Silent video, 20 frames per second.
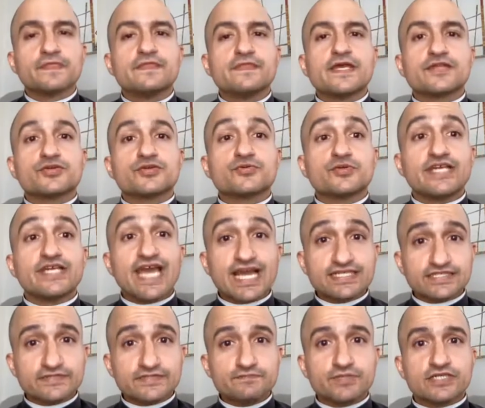Now, the
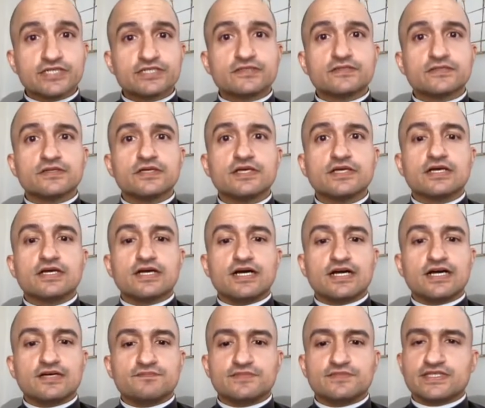reaction button
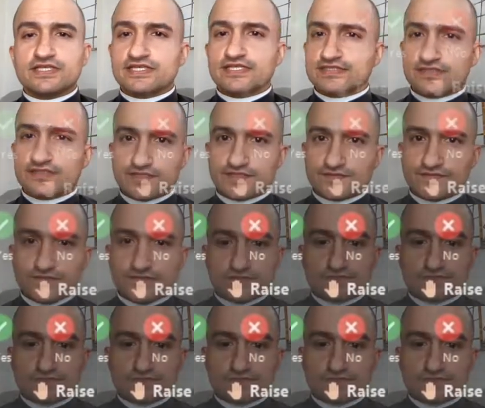is a lot of fun.